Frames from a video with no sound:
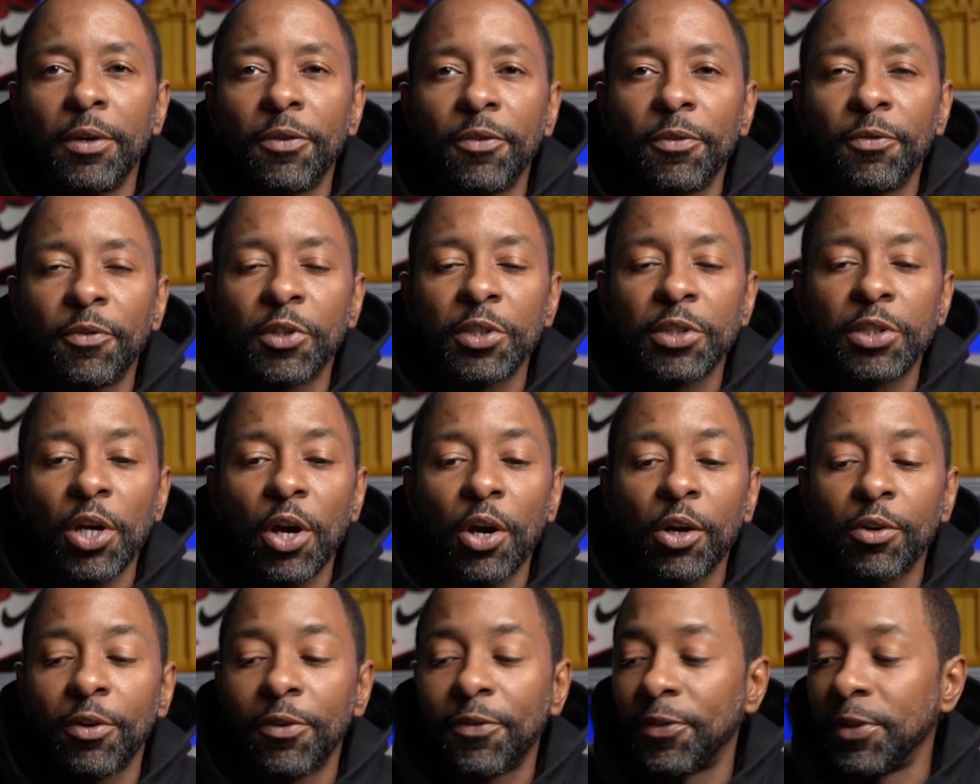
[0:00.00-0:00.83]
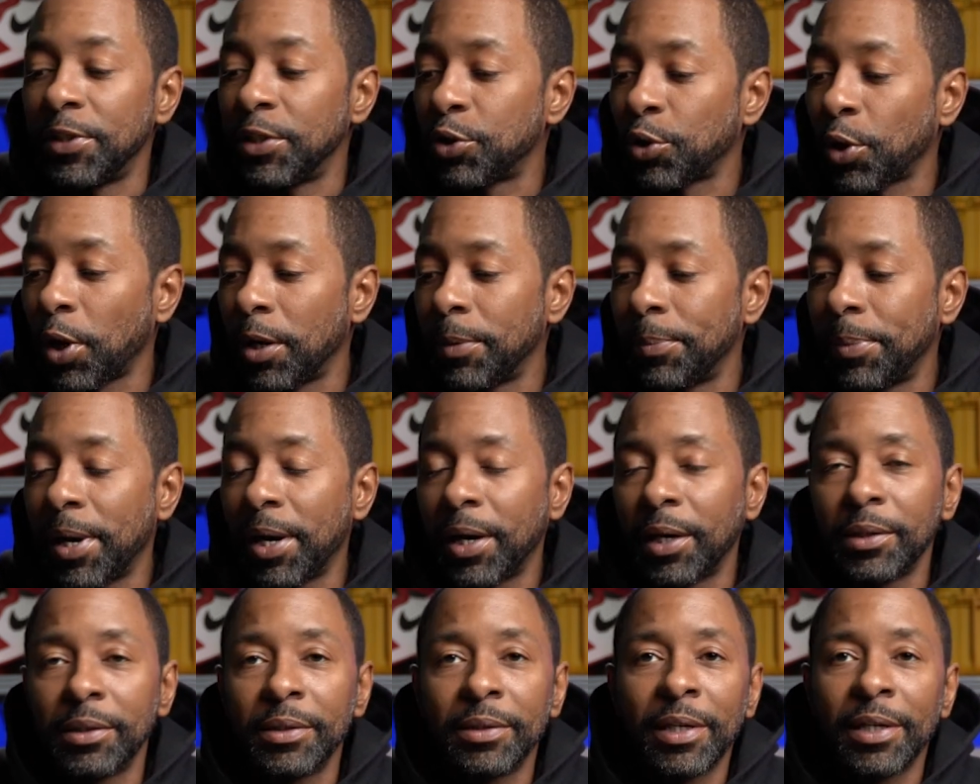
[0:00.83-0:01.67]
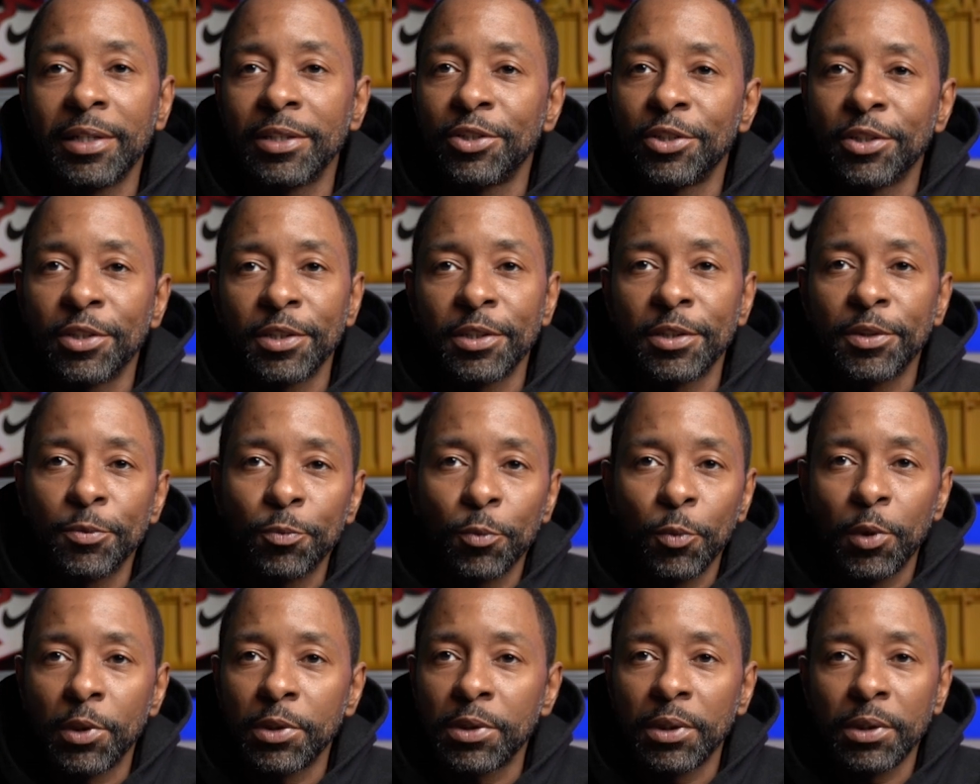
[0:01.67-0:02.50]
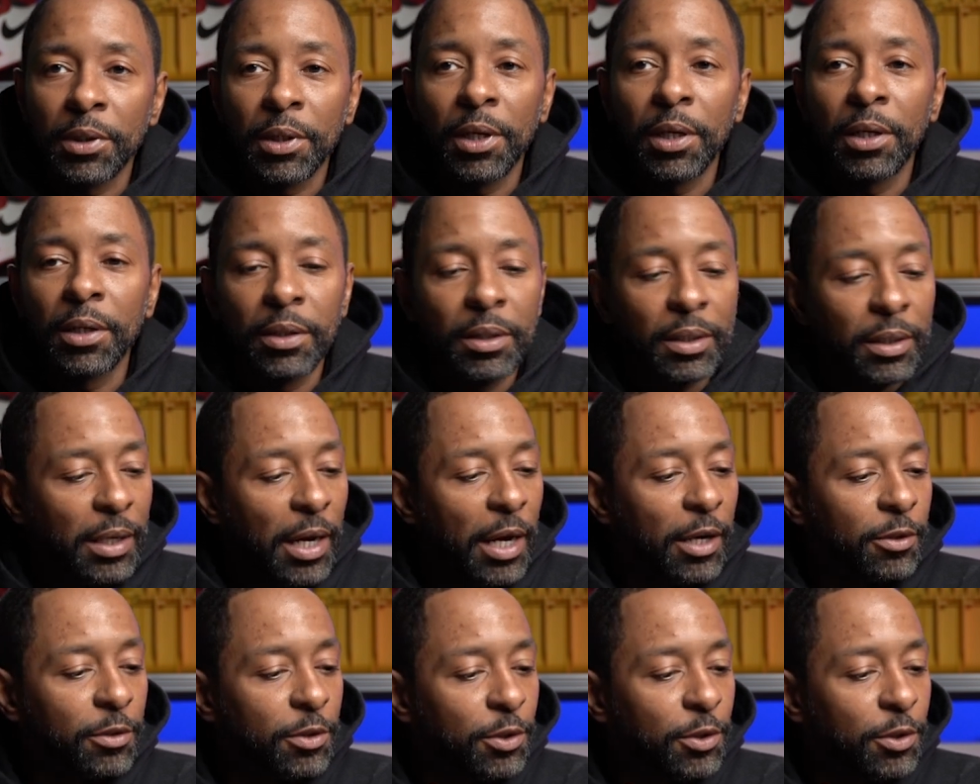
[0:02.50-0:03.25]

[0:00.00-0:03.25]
photography tripod, and that just wasn't cutting it out.